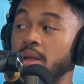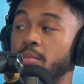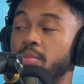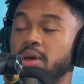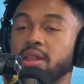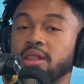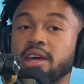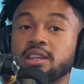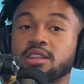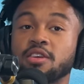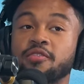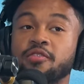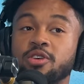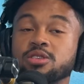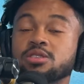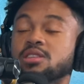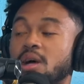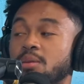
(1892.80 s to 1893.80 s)
been like the
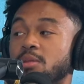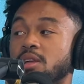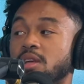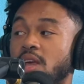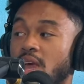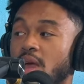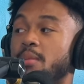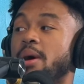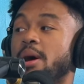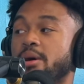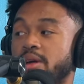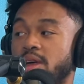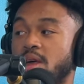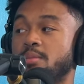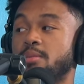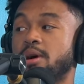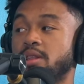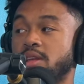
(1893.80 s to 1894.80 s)
first time it came out,
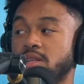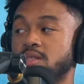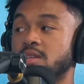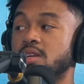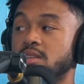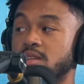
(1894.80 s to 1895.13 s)
came out like 10